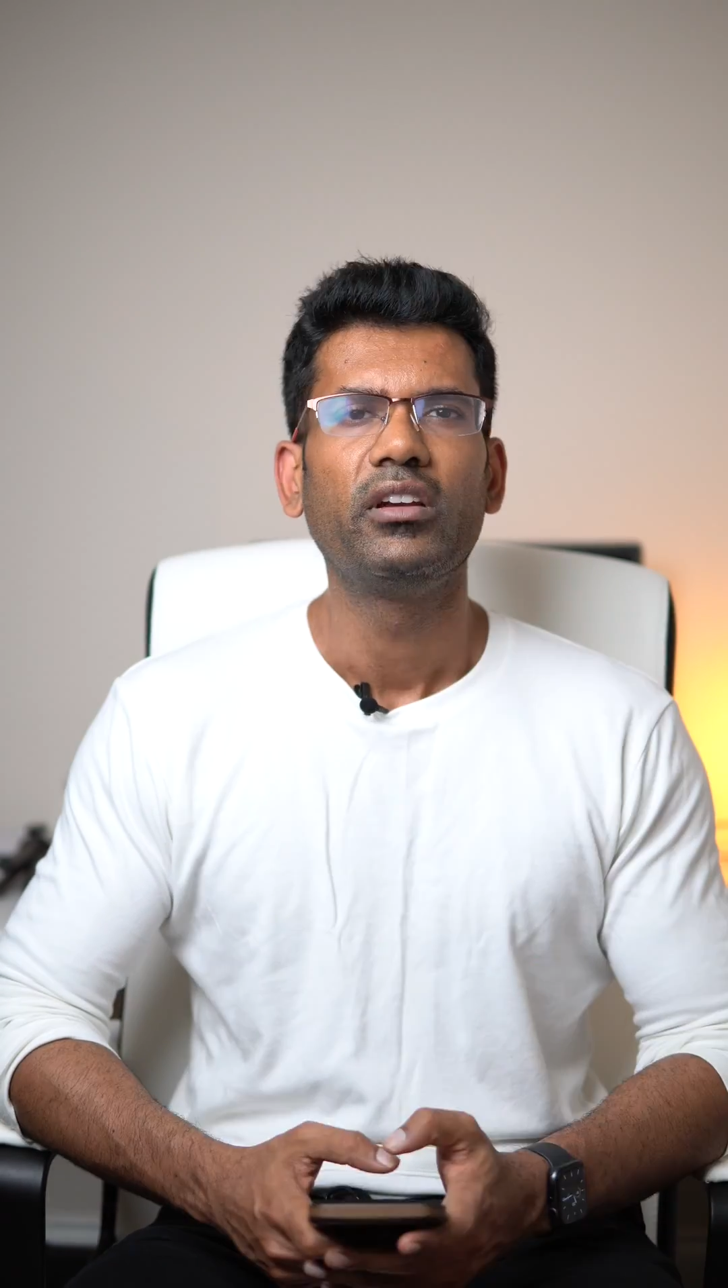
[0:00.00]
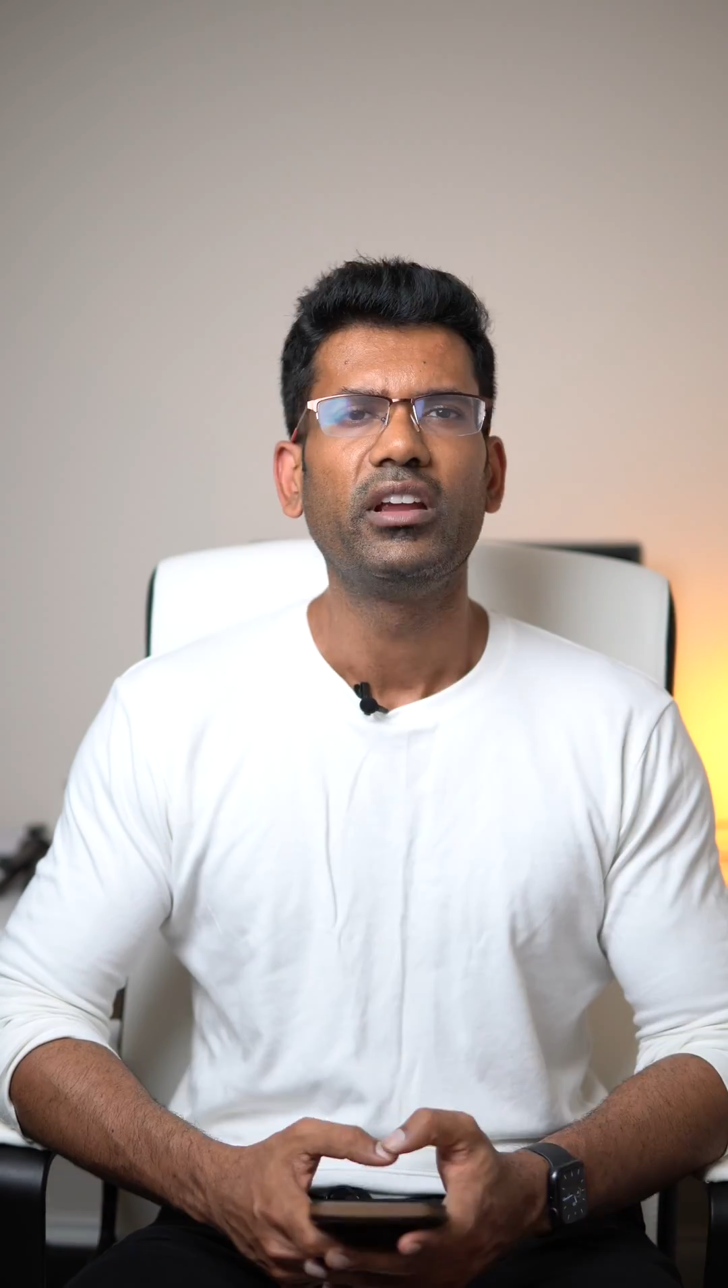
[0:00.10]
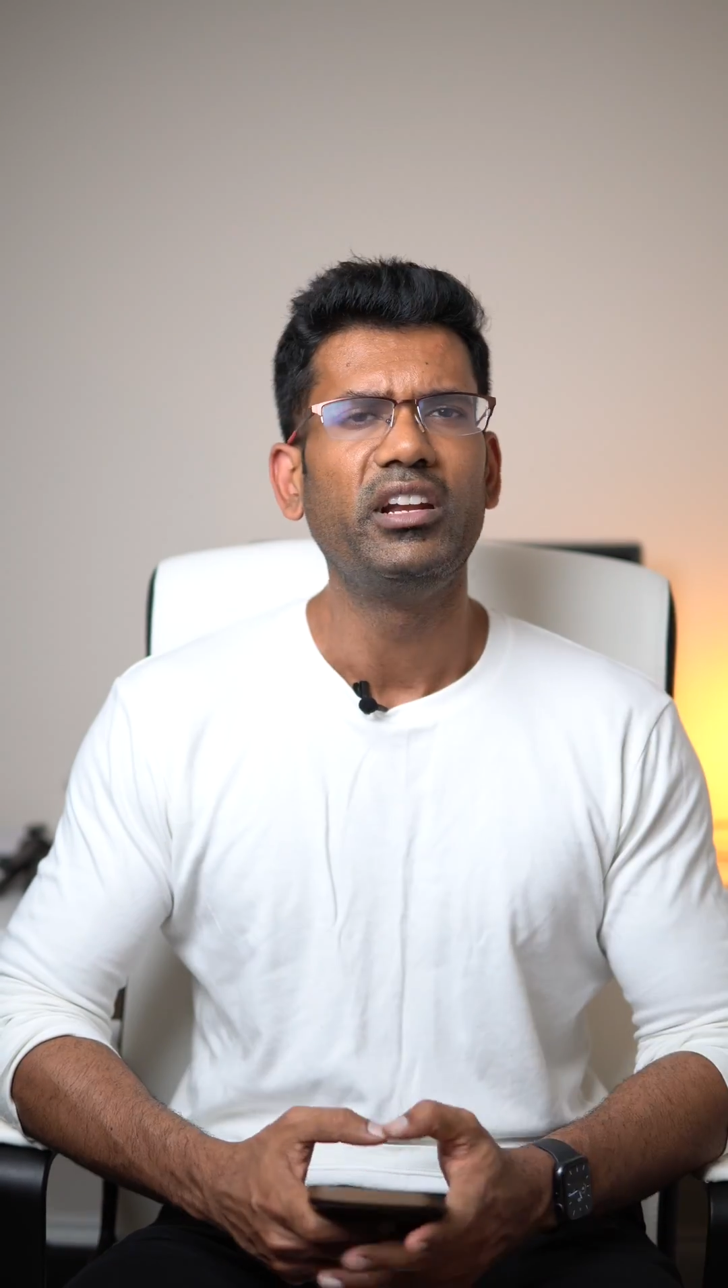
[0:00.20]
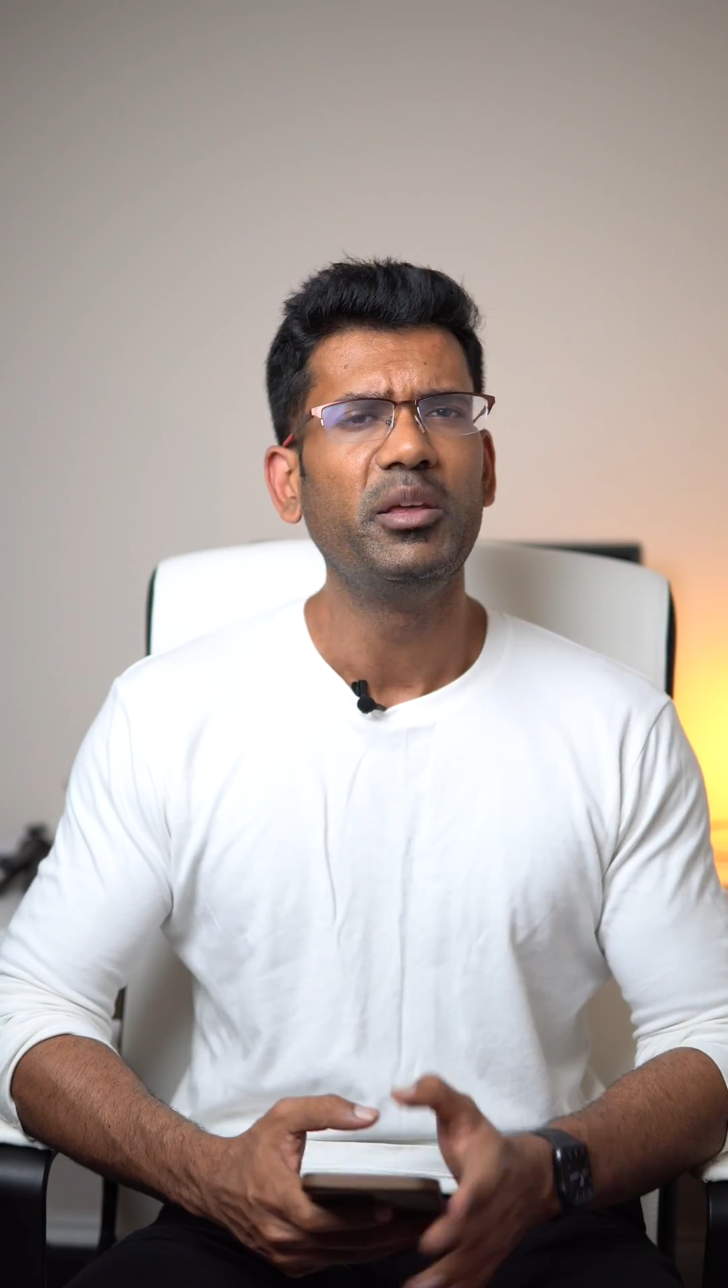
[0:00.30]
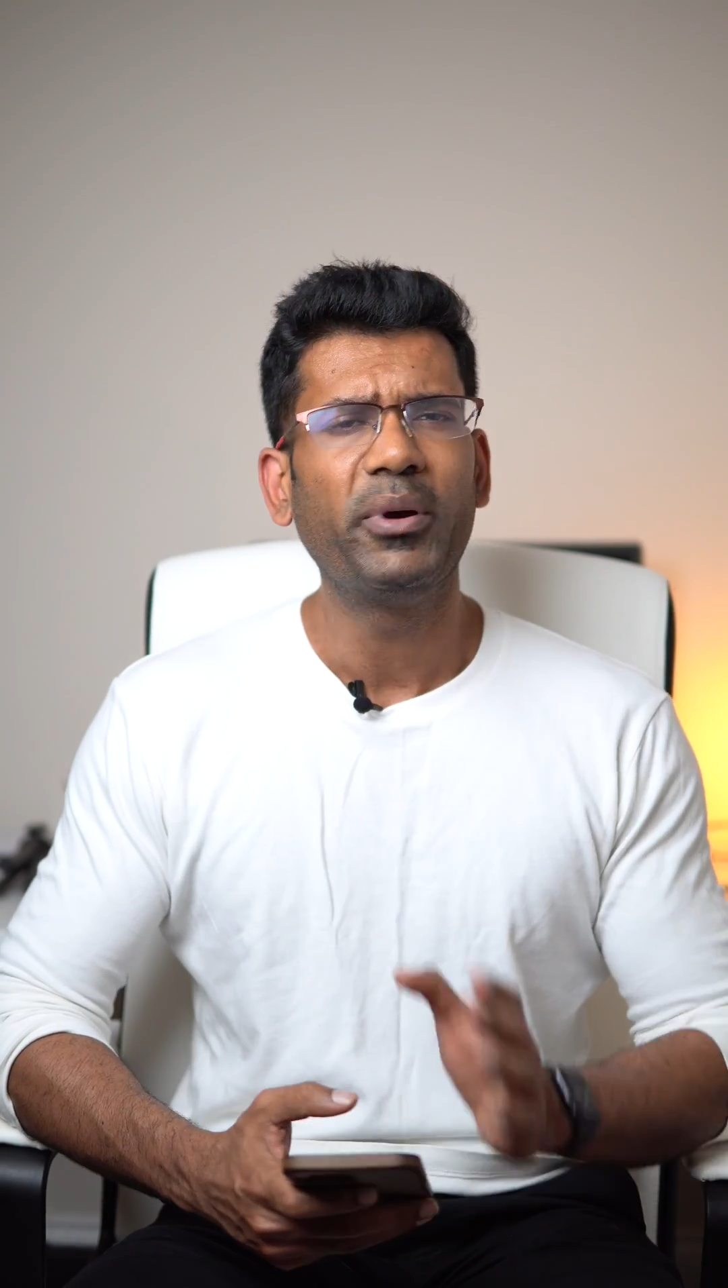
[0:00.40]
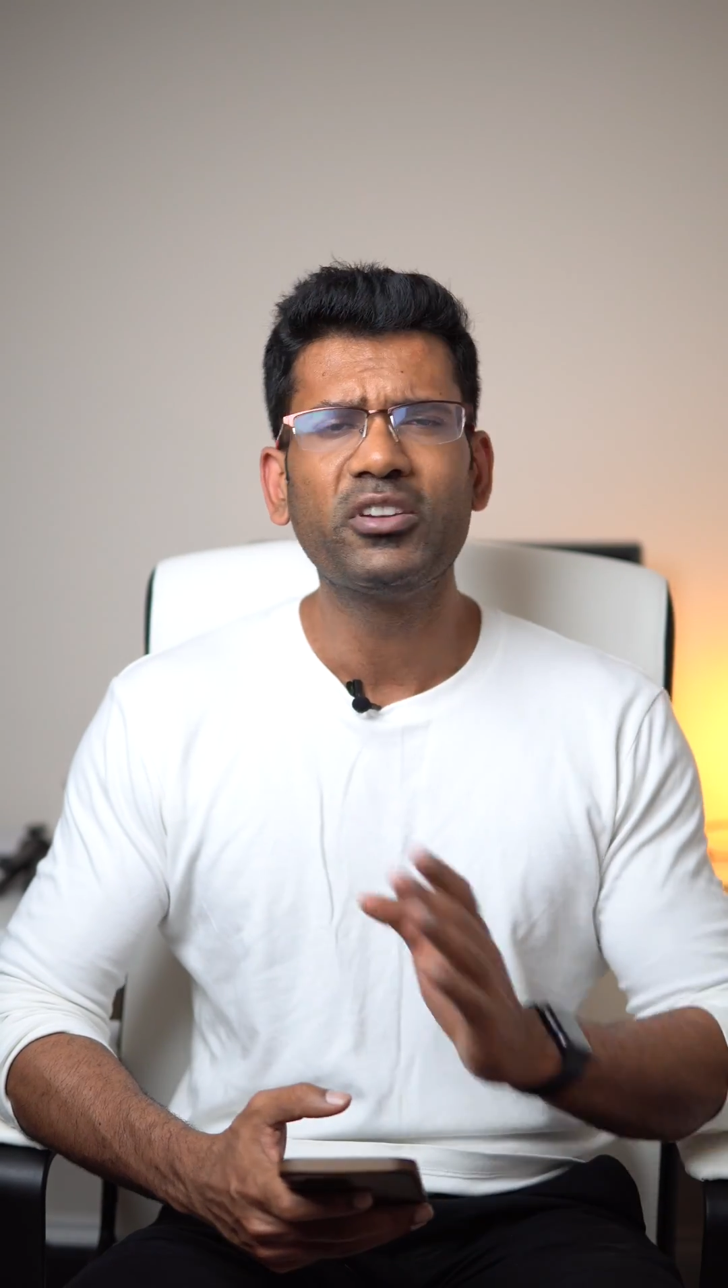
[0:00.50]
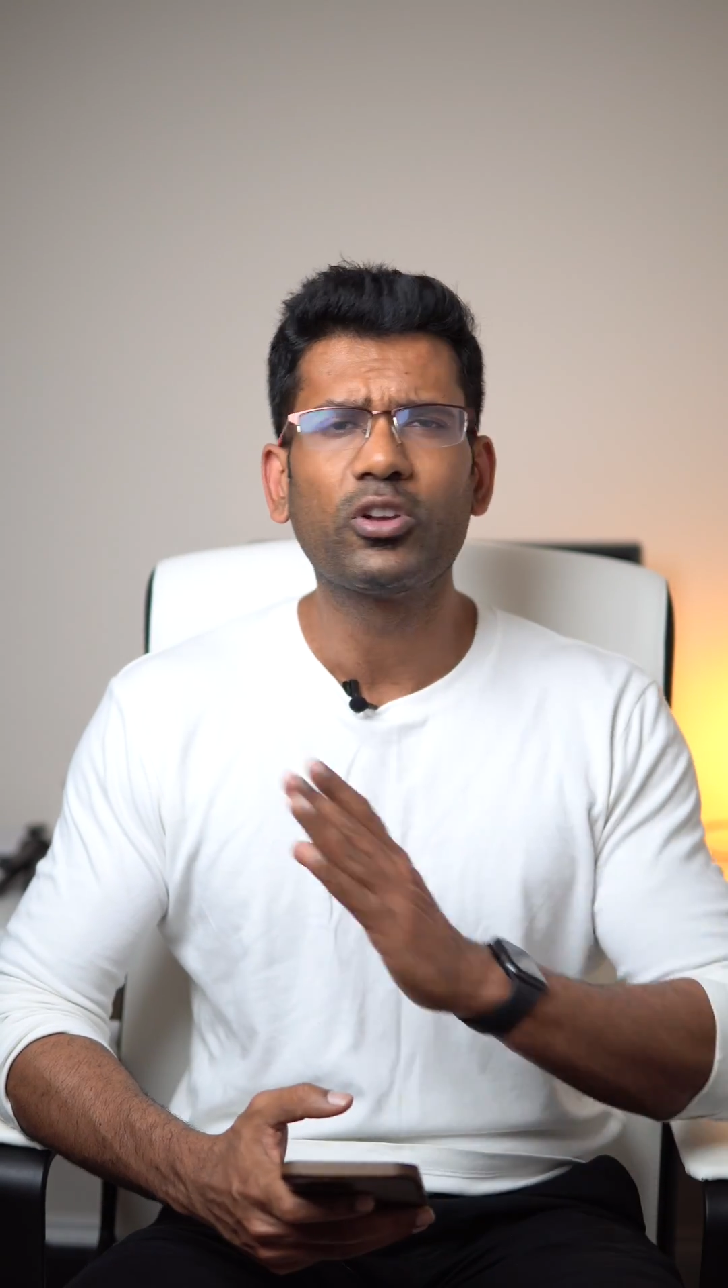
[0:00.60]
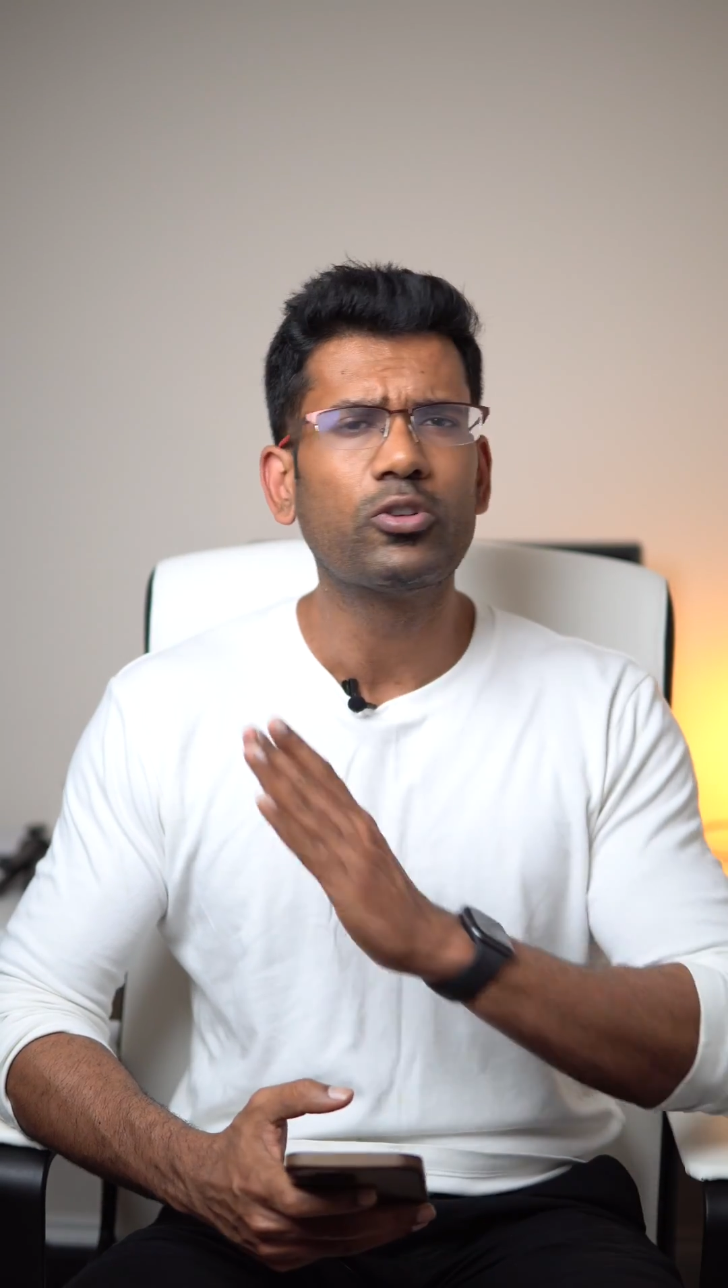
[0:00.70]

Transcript: It depends